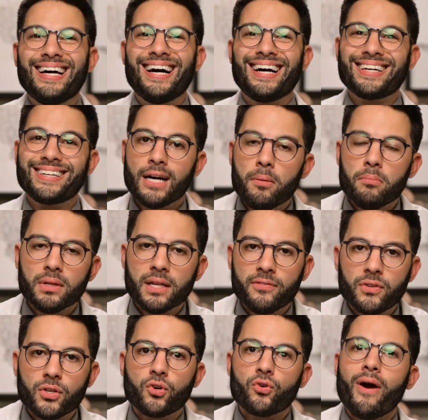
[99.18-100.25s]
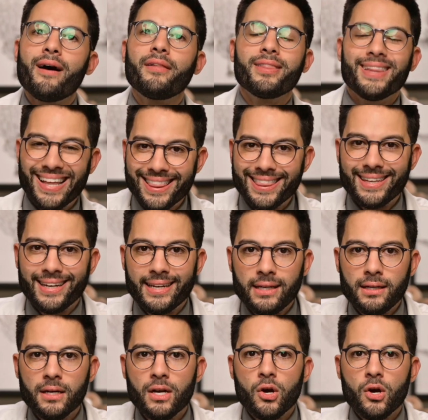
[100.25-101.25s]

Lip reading: a gum lift crown lengthening,